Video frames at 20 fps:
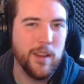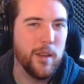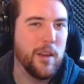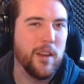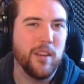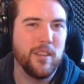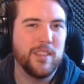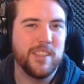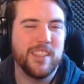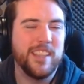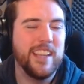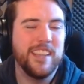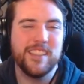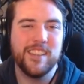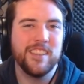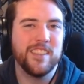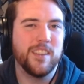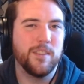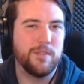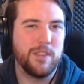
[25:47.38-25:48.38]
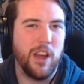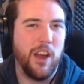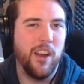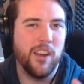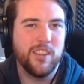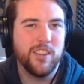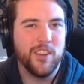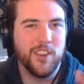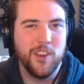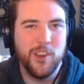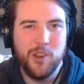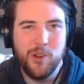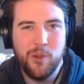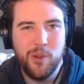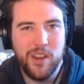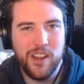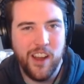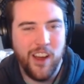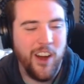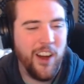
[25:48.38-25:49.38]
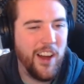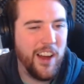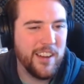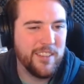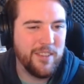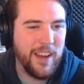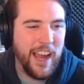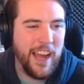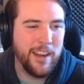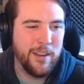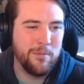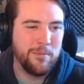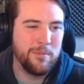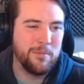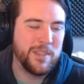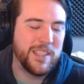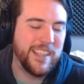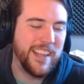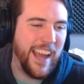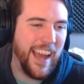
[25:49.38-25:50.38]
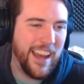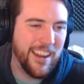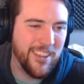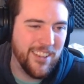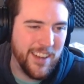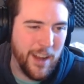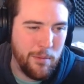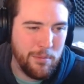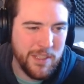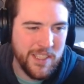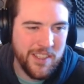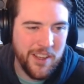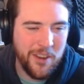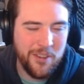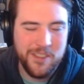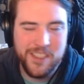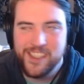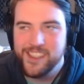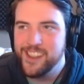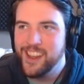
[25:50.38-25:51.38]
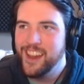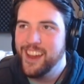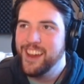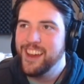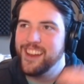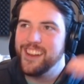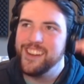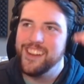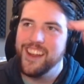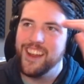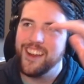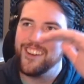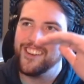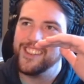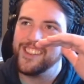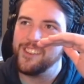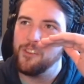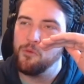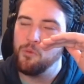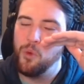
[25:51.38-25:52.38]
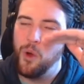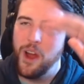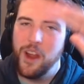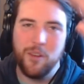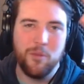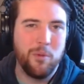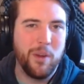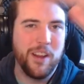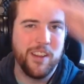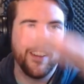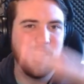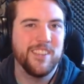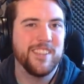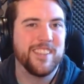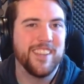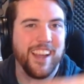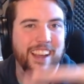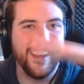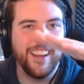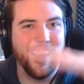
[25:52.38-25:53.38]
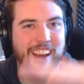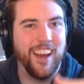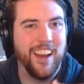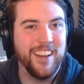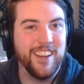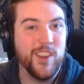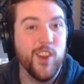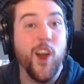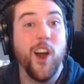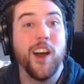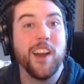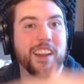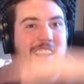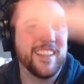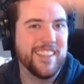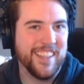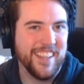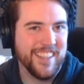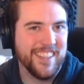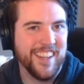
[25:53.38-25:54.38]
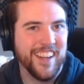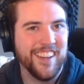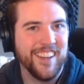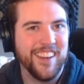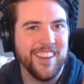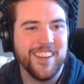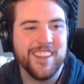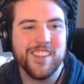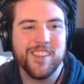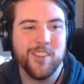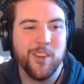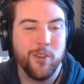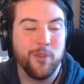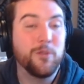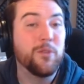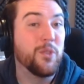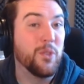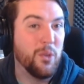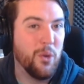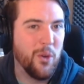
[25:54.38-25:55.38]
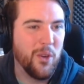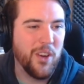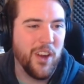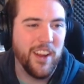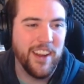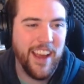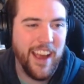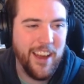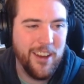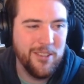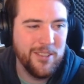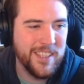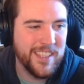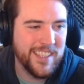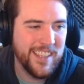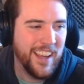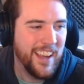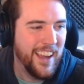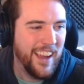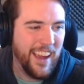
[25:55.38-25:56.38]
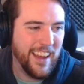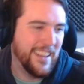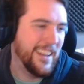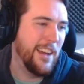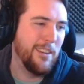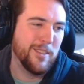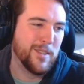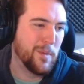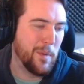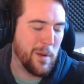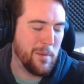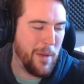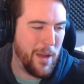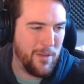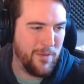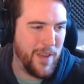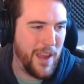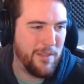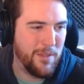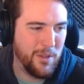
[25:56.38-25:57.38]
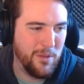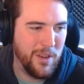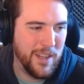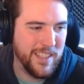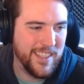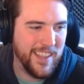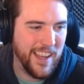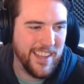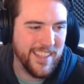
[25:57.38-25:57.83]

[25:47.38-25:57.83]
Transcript: uh, seasons of Doctor Who and odd random scattered episodes. There's one where there's like a non-existent additional floor on a house, and that was one of my favorite ones I